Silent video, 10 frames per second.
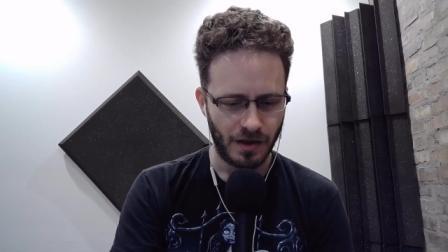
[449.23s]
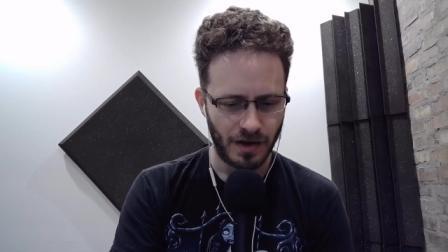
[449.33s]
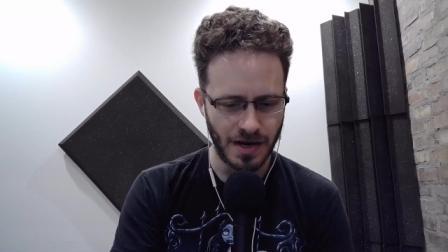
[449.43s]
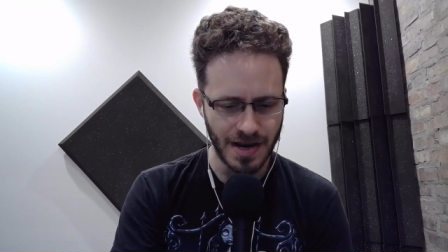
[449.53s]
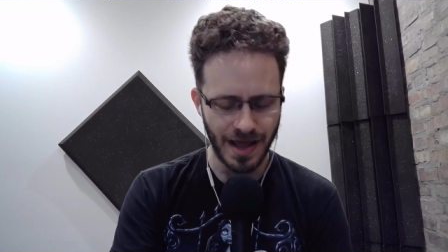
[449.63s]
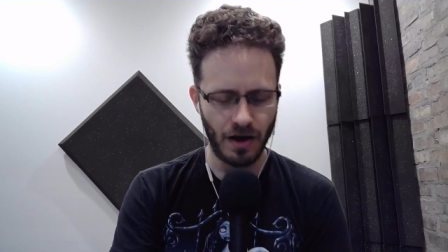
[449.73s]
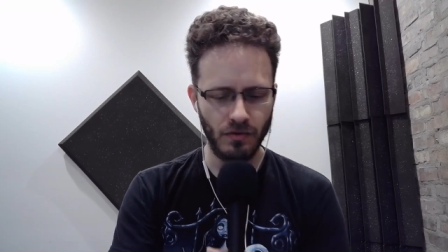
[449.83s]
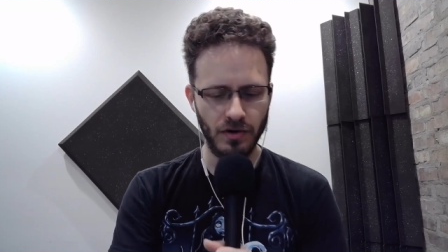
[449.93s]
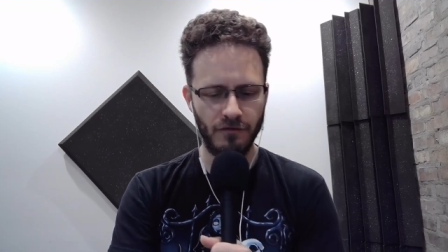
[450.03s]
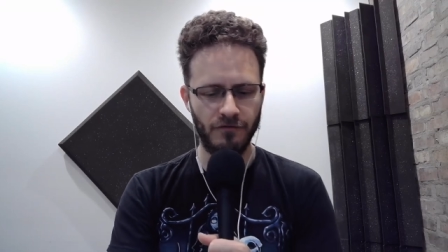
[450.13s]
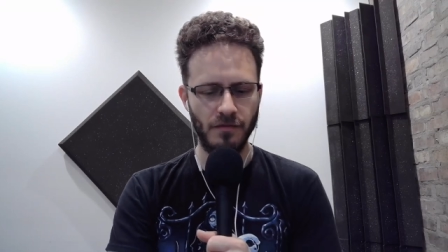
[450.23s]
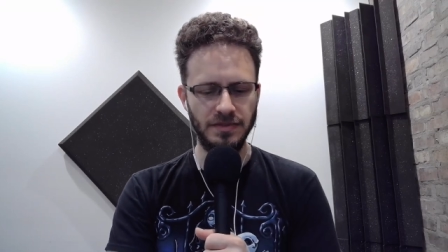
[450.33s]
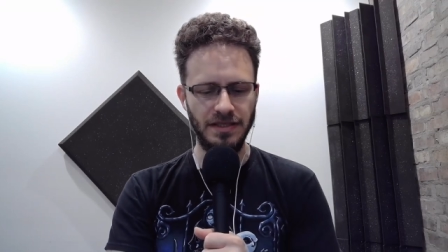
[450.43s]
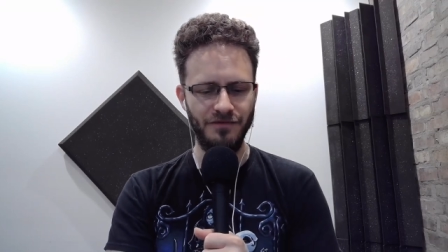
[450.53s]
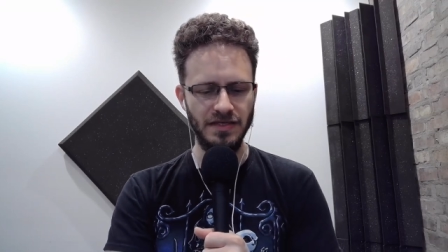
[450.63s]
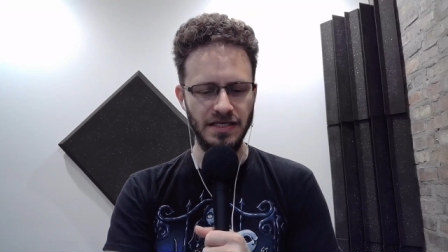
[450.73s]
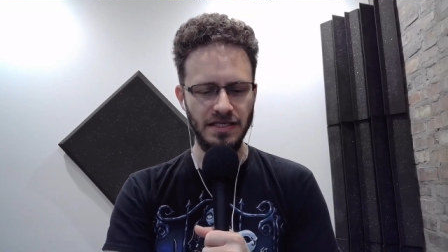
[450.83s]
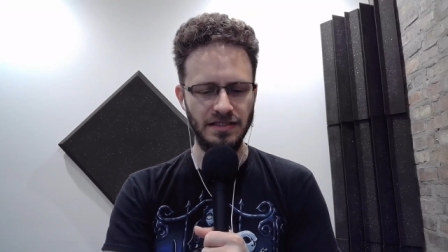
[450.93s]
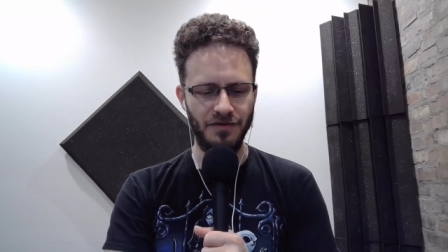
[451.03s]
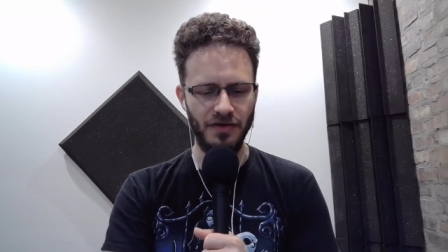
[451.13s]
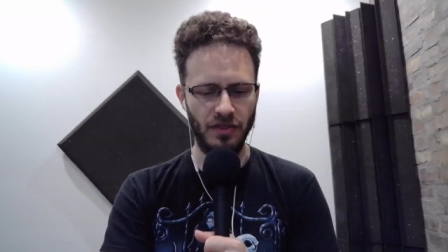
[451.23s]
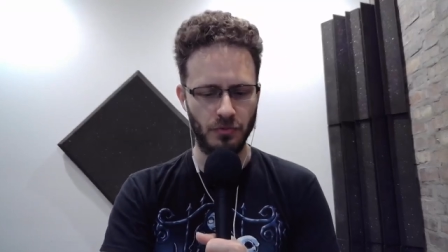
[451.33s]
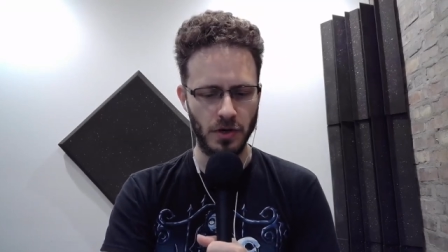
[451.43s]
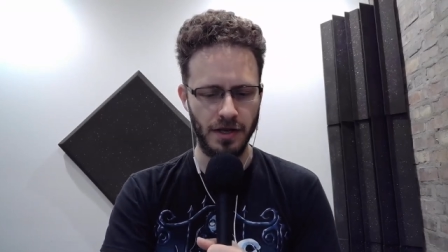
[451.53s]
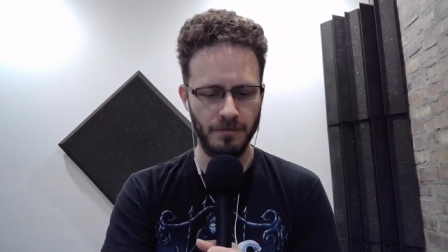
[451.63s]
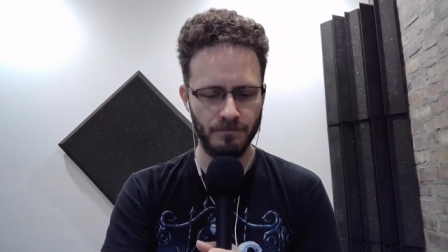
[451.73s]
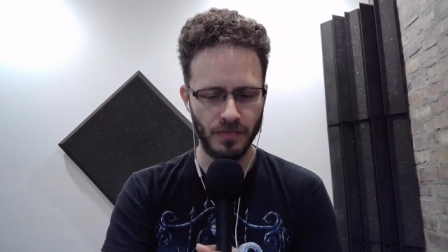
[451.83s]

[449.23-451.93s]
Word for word: Noun from 1773,